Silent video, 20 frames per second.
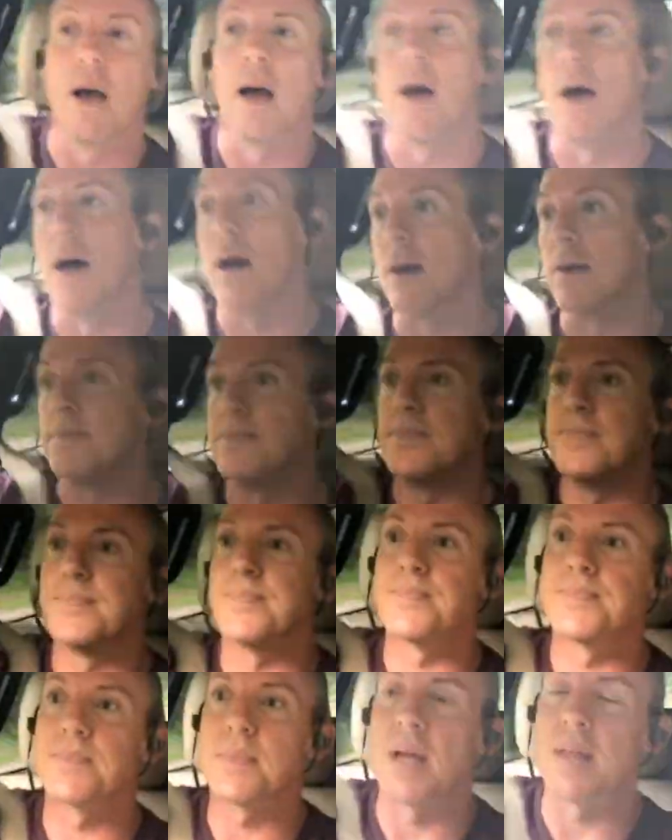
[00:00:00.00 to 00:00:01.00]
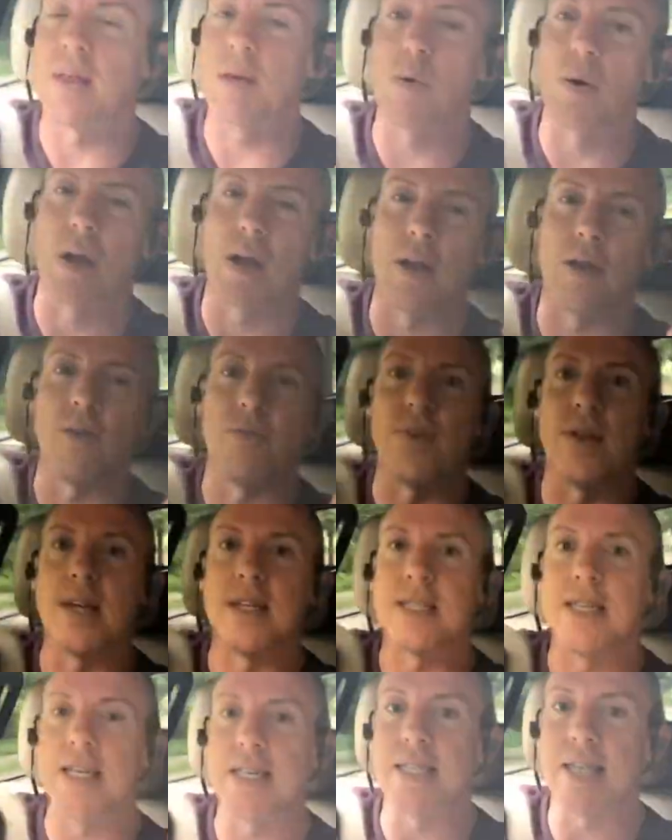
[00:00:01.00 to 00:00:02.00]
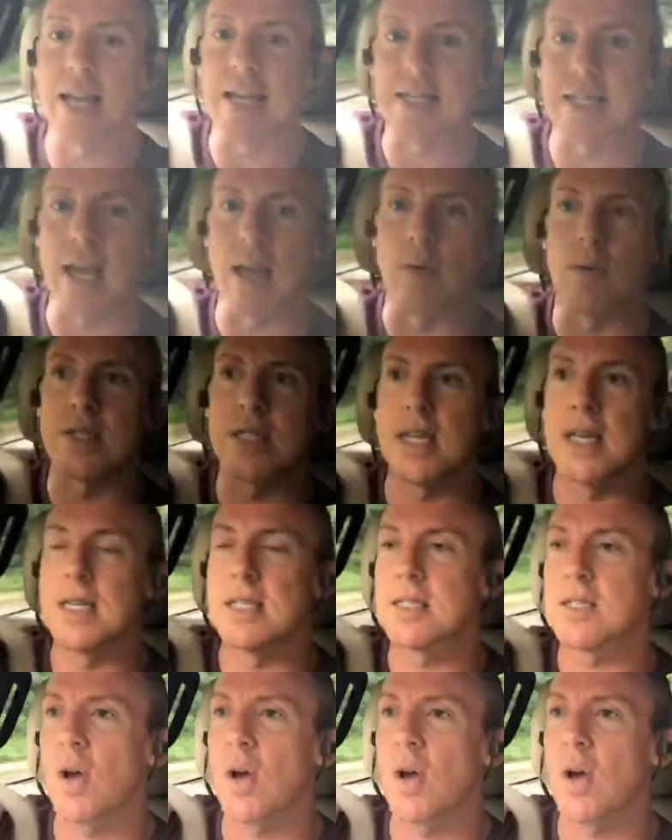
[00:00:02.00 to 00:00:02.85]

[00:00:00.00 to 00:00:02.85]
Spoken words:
I think we're going to do Philly cheesesteak sandwiches.